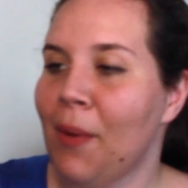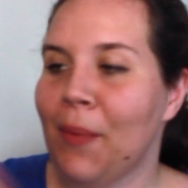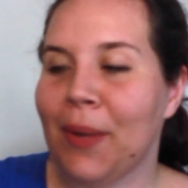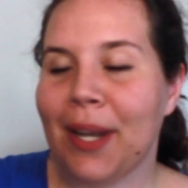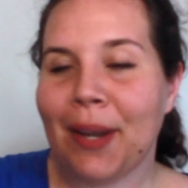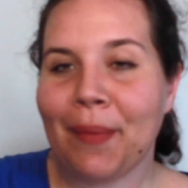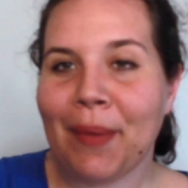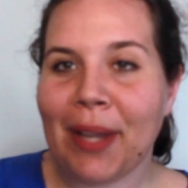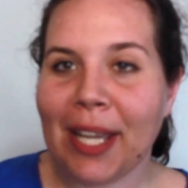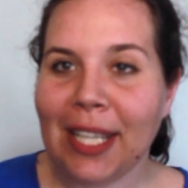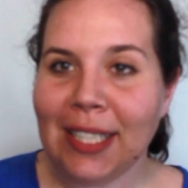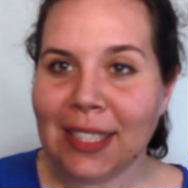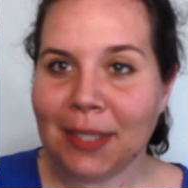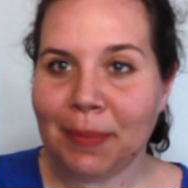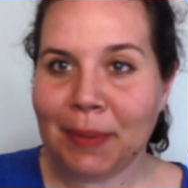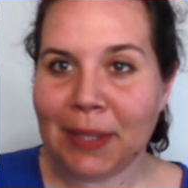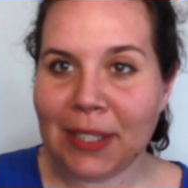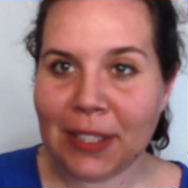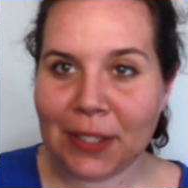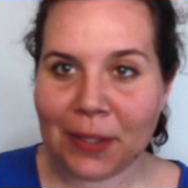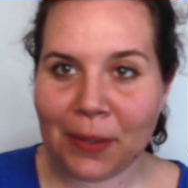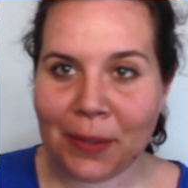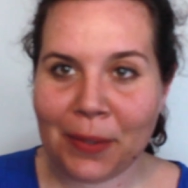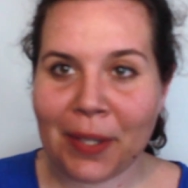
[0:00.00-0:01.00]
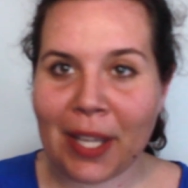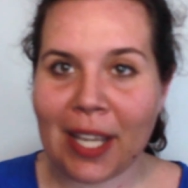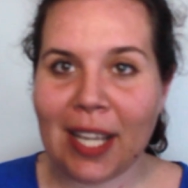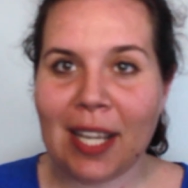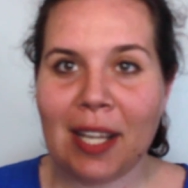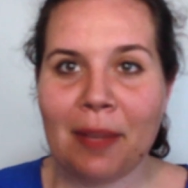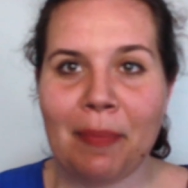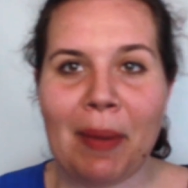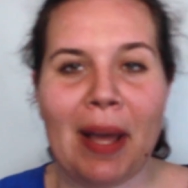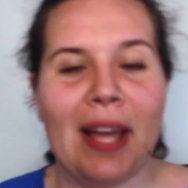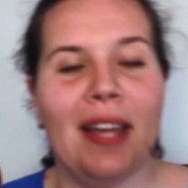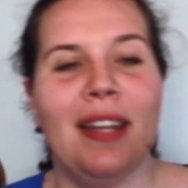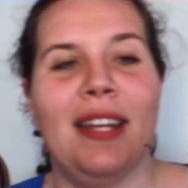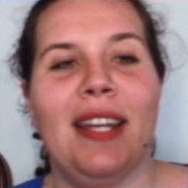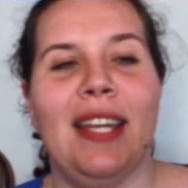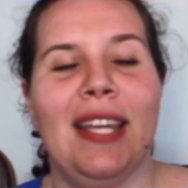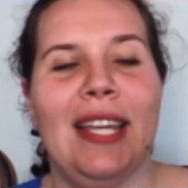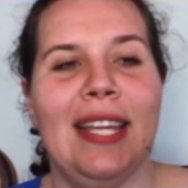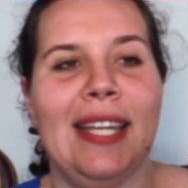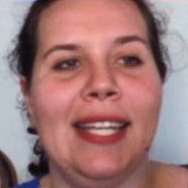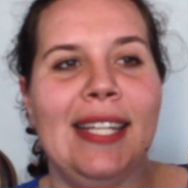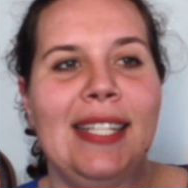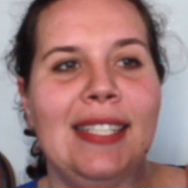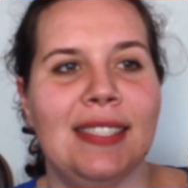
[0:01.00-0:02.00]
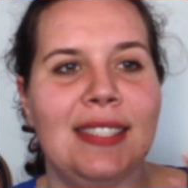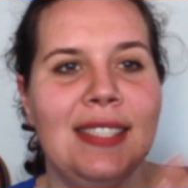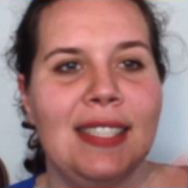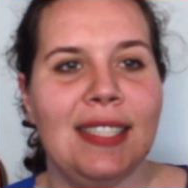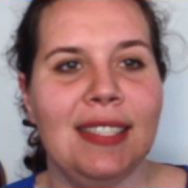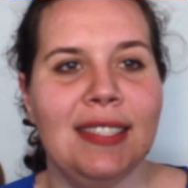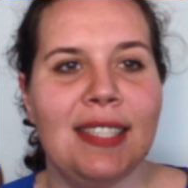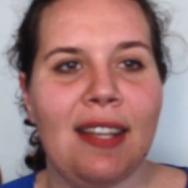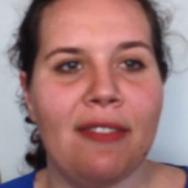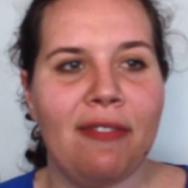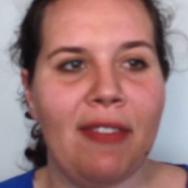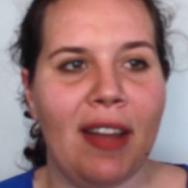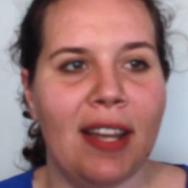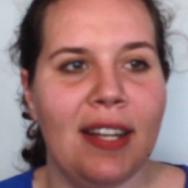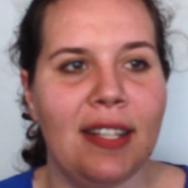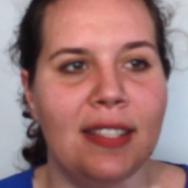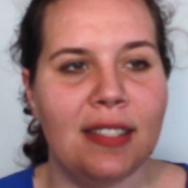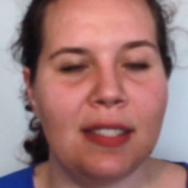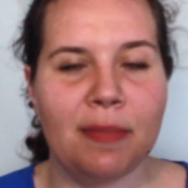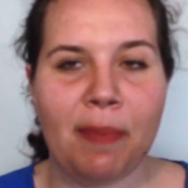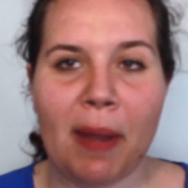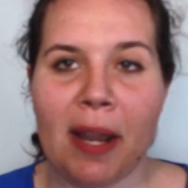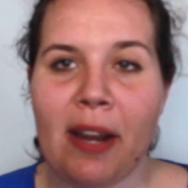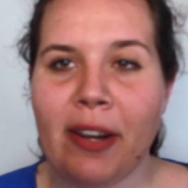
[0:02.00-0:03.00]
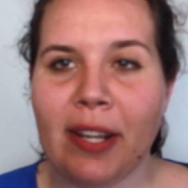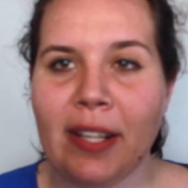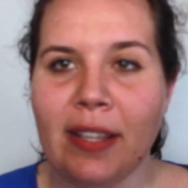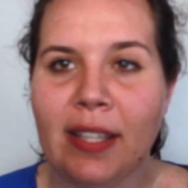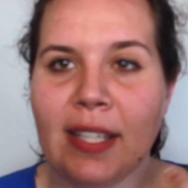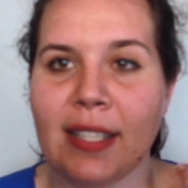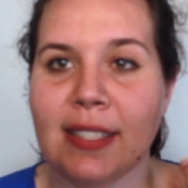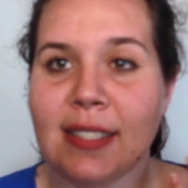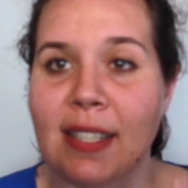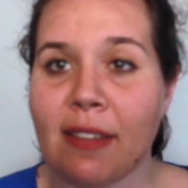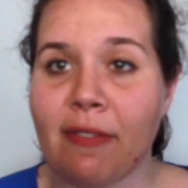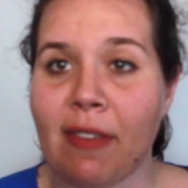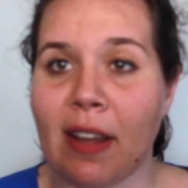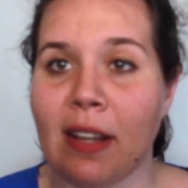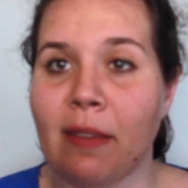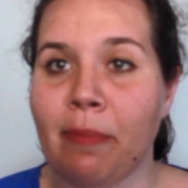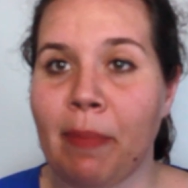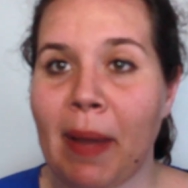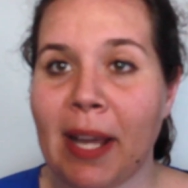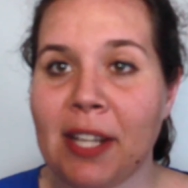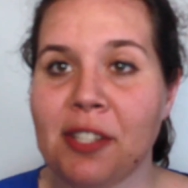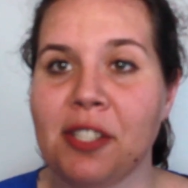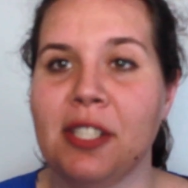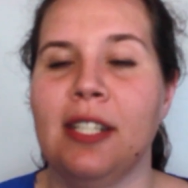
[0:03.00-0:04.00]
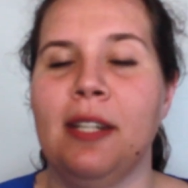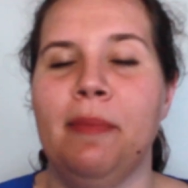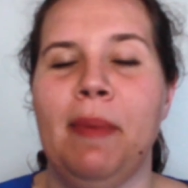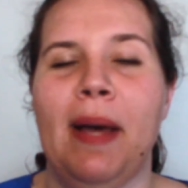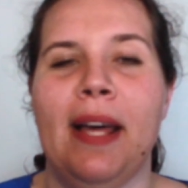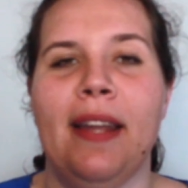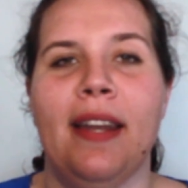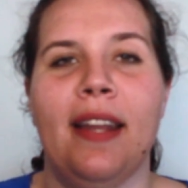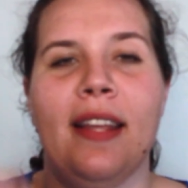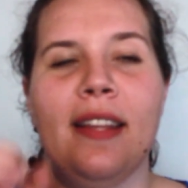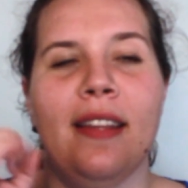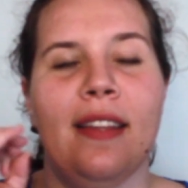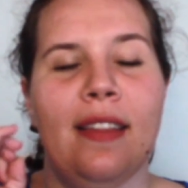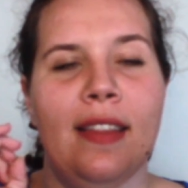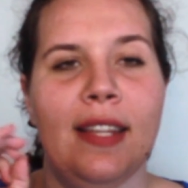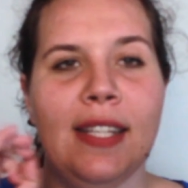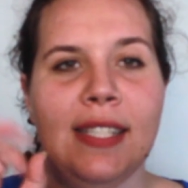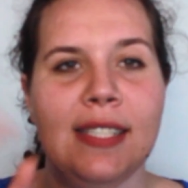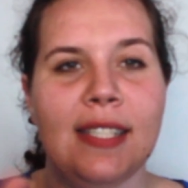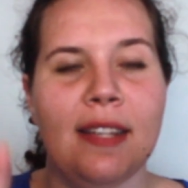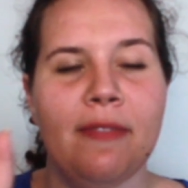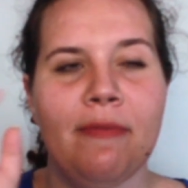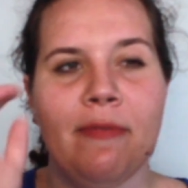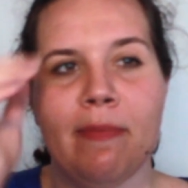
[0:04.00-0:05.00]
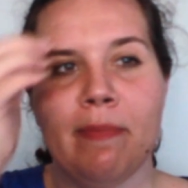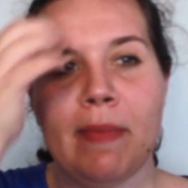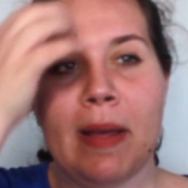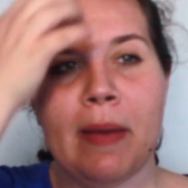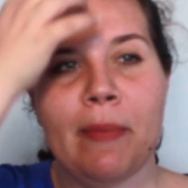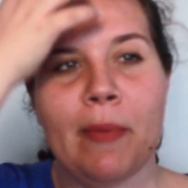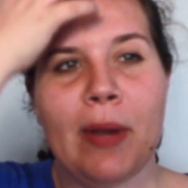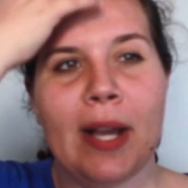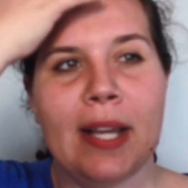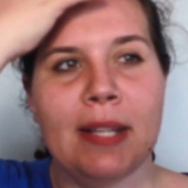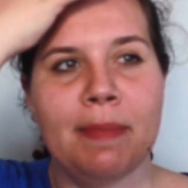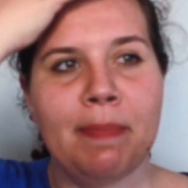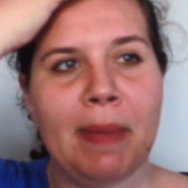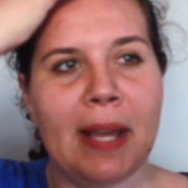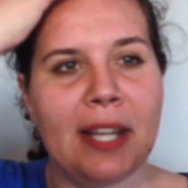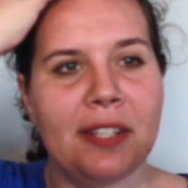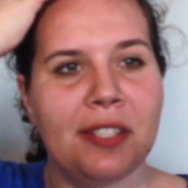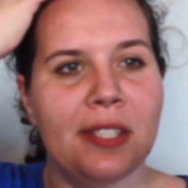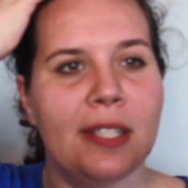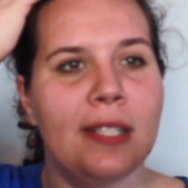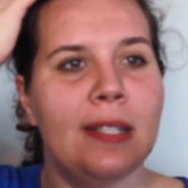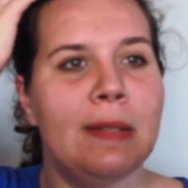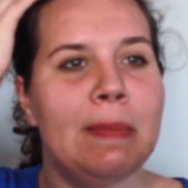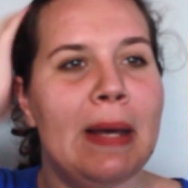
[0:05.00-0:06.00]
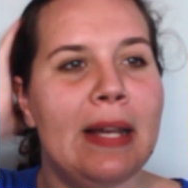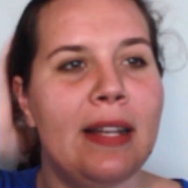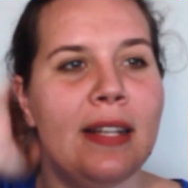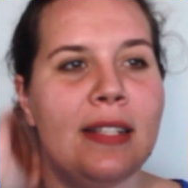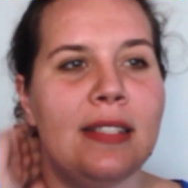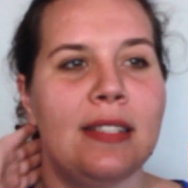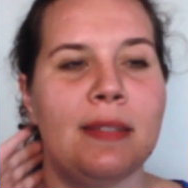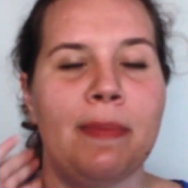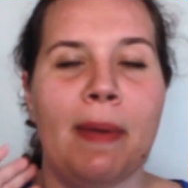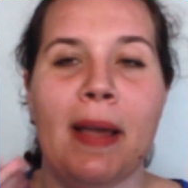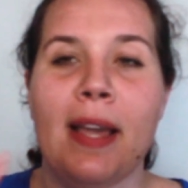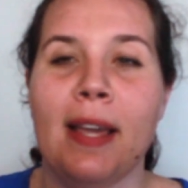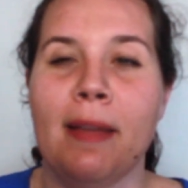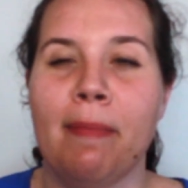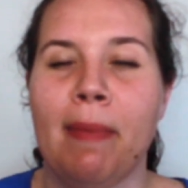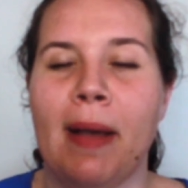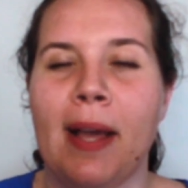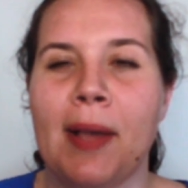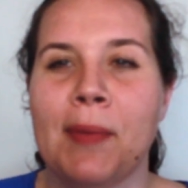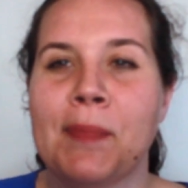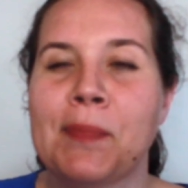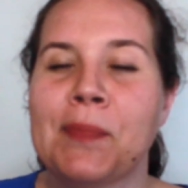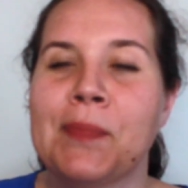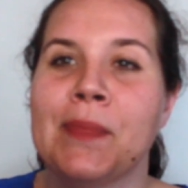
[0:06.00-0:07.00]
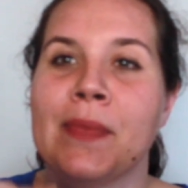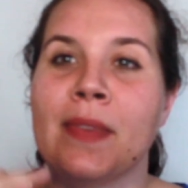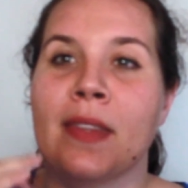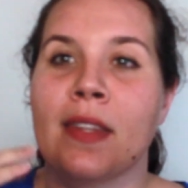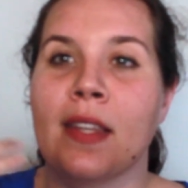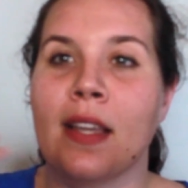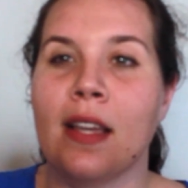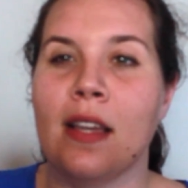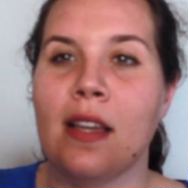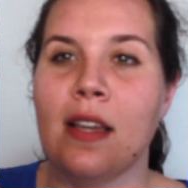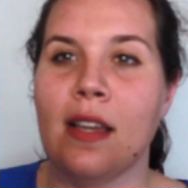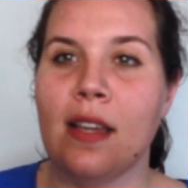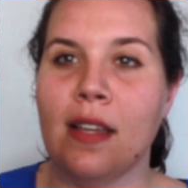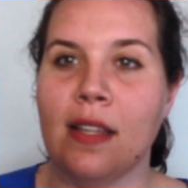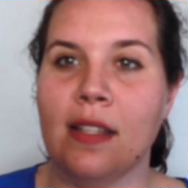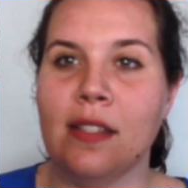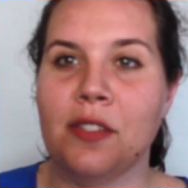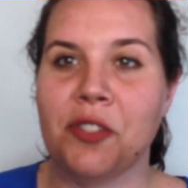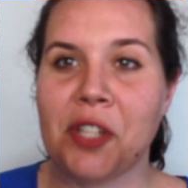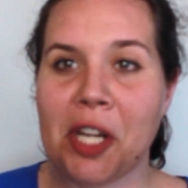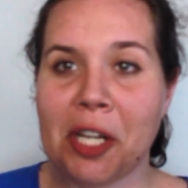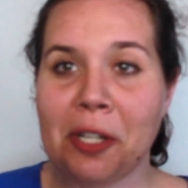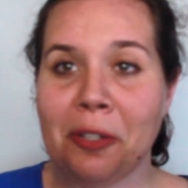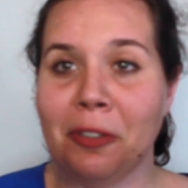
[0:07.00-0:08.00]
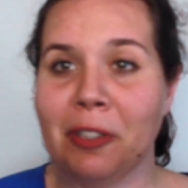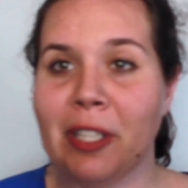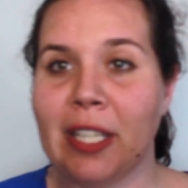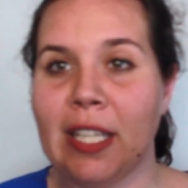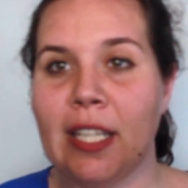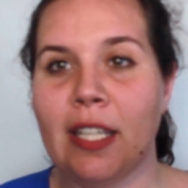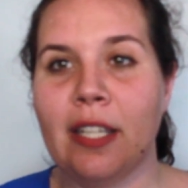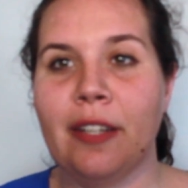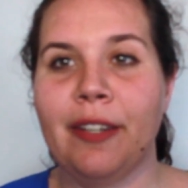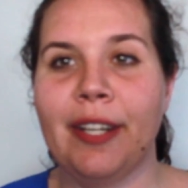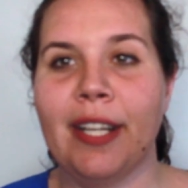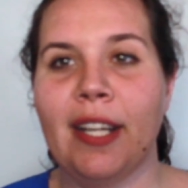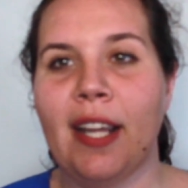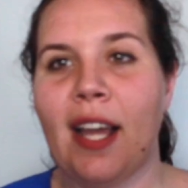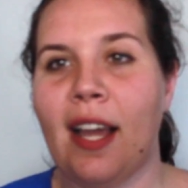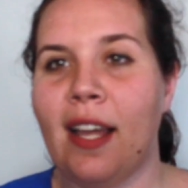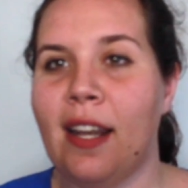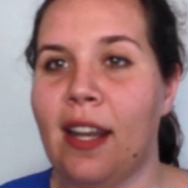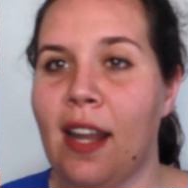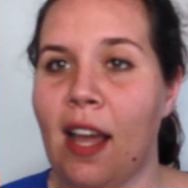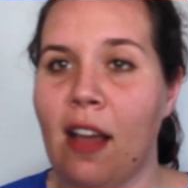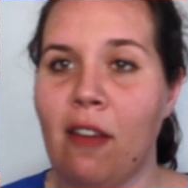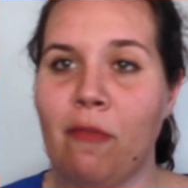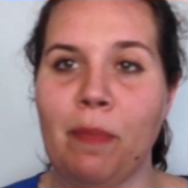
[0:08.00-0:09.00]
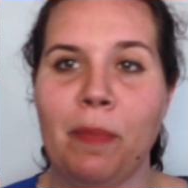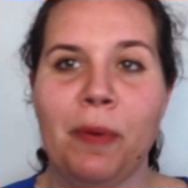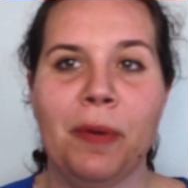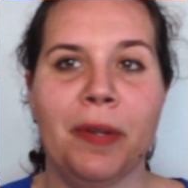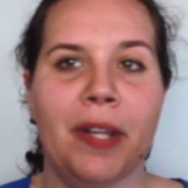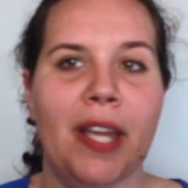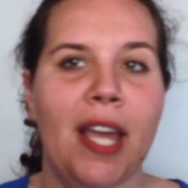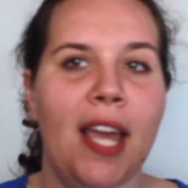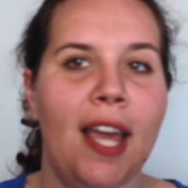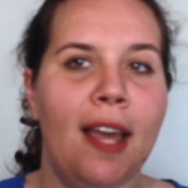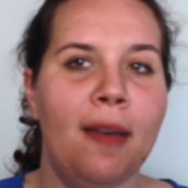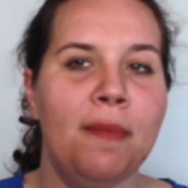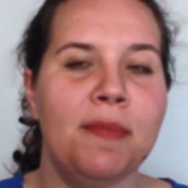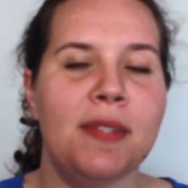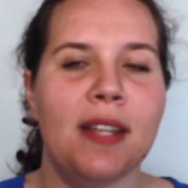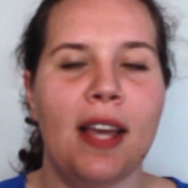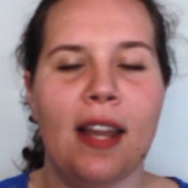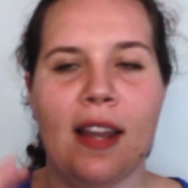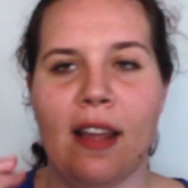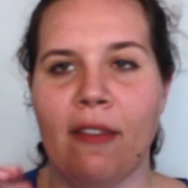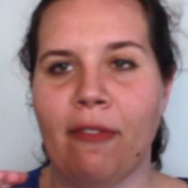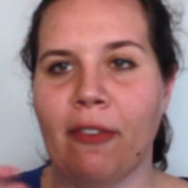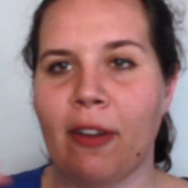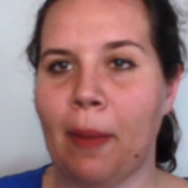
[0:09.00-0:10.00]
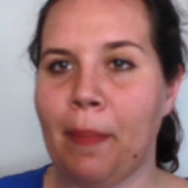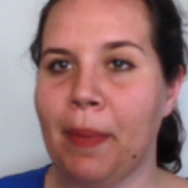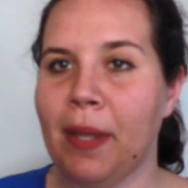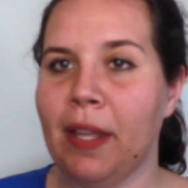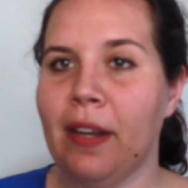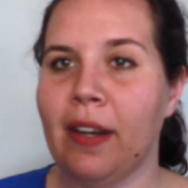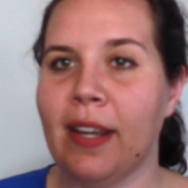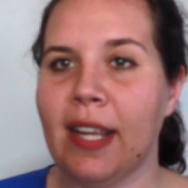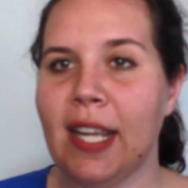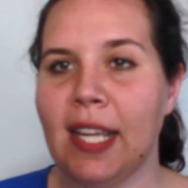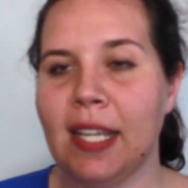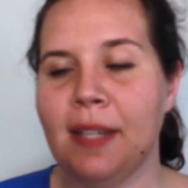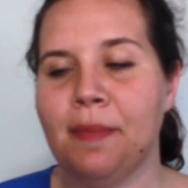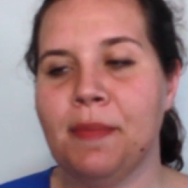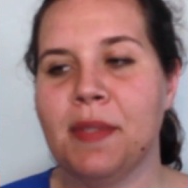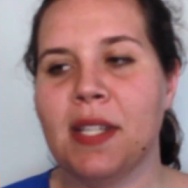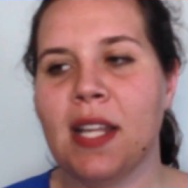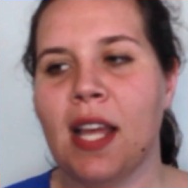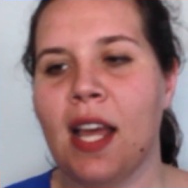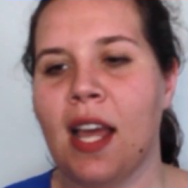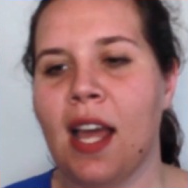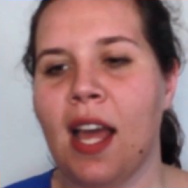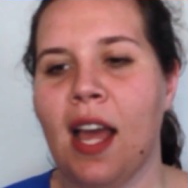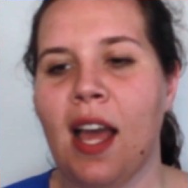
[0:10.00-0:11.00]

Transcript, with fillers: What I'm going to be talking about is things I find inspiring, things I find passionate about. And the things I'm quite passionate about and inspired by is general geekery. I love board games, I love computer games.